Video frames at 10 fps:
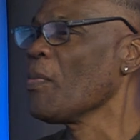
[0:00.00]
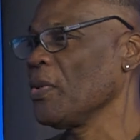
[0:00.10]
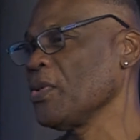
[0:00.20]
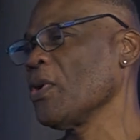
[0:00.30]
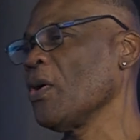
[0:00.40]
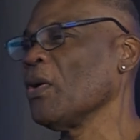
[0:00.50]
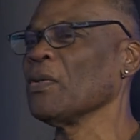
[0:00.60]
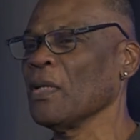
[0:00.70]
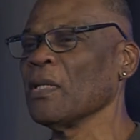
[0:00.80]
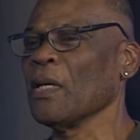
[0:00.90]
but you're
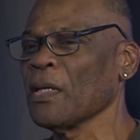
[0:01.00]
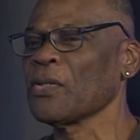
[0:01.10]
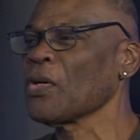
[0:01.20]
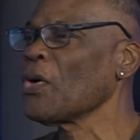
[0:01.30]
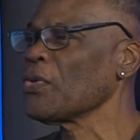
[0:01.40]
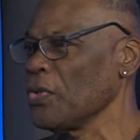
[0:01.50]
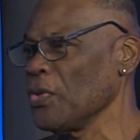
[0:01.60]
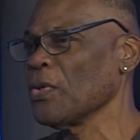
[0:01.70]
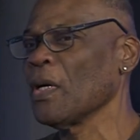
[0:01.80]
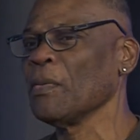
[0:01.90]
all other shows. You
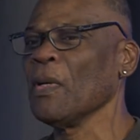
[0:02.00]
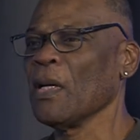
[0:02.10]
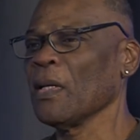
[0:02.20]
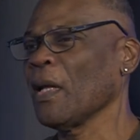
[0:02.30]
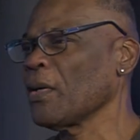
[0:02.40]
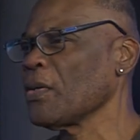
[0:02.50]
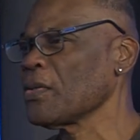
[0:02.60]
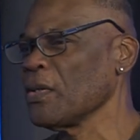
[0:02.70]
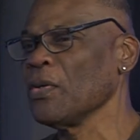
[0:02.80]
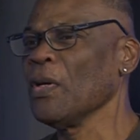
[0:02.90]
do
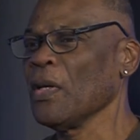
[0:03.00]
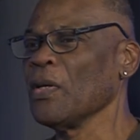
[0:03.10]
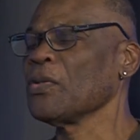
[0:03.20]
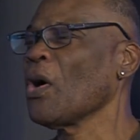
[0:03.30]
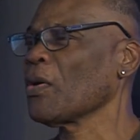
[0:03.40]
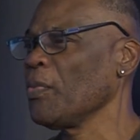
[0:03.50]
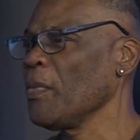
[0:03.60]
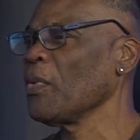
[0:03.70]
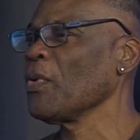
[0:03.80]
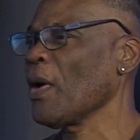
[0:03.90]
letters, and you talk to
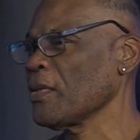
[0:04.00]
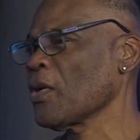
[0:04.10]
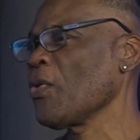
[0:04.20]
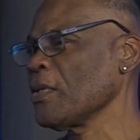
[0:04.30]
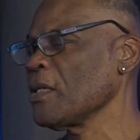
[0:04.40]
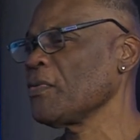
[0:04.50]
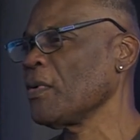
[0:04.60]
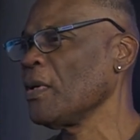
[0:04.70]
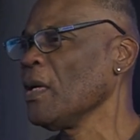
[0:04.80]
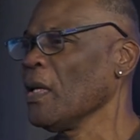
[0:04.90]
people. You answer questions
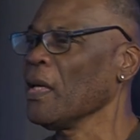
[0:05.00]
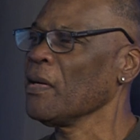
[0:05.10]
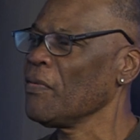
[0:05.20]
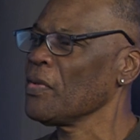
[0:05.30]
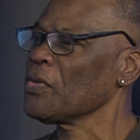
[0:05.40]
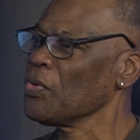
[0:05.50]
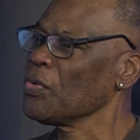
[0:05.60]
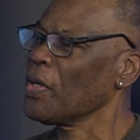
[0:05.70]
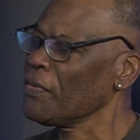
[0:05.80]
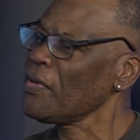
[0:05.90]
for individuals
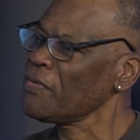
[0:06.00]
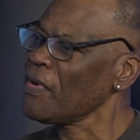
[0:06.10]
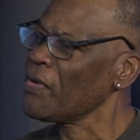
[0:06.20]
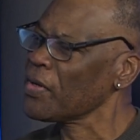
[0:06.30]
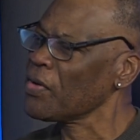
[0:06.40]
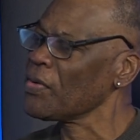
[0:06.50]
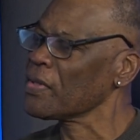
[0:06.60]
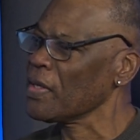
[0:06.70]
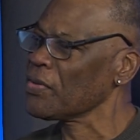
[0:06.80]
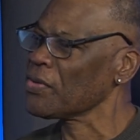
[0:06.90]
who are just very curious
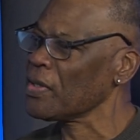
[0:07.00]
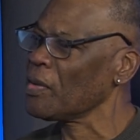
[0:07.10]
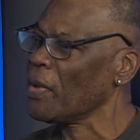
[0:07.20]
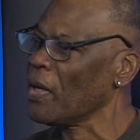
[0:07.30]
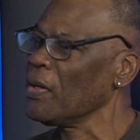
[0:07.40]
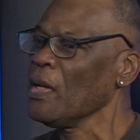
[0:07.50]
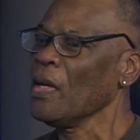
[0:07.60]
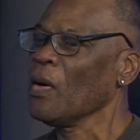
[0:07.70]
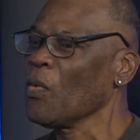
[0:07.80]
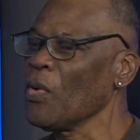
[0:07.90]
and interested about
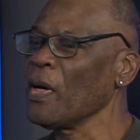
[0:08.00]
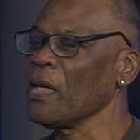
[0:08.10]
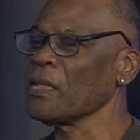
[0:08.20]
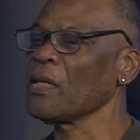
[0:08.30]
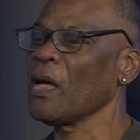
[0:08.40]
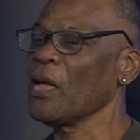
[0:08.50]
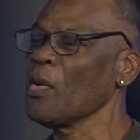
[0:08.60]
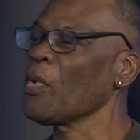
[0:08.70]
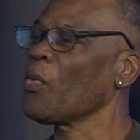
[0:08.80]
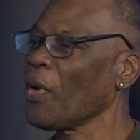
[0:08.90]
what is
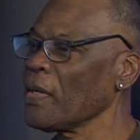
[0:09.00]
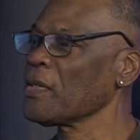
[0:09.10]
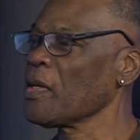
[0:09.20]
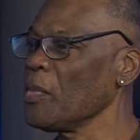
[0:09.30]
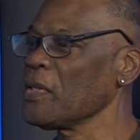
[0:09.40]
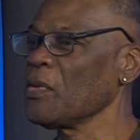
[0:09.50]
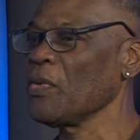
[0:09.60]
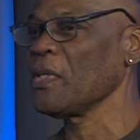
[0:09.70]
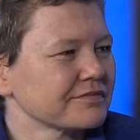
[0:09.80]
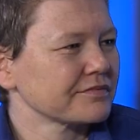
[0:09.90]
Human Rights Commission,
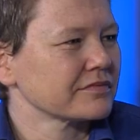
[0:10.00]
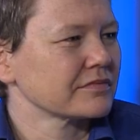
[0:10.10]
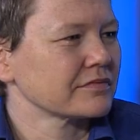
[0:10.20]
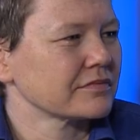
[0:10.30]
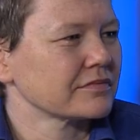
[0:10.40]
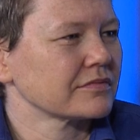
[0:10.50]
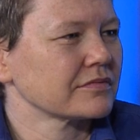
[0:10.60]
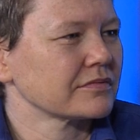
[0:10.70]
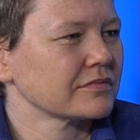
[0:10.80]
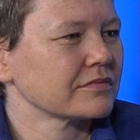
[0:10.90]
which is HRC
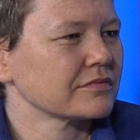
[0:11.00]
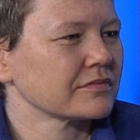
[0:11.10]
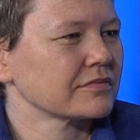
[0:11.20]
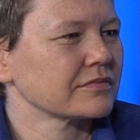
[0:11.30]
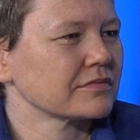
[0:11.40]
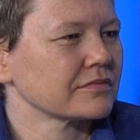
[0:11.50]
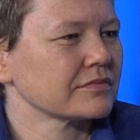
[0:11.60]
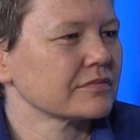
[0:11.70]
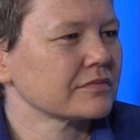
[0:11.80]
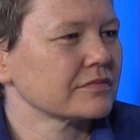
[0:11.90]
acronyms.
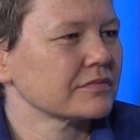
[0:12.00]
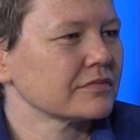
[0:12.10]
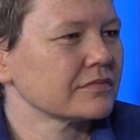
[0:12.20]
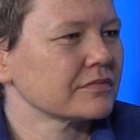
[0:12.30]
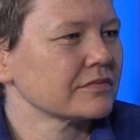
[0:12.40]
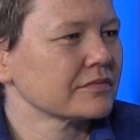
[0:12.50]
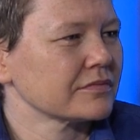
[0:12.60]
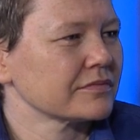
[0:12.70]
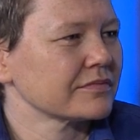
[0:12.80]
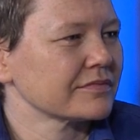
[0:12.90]
And I'm happy and
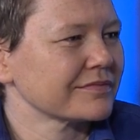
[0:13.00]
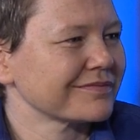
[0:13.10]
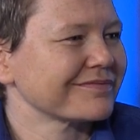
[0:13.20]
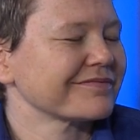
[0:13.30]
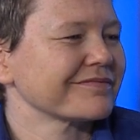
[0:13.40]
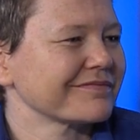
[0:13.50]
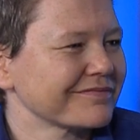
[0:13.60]
proud to be one of your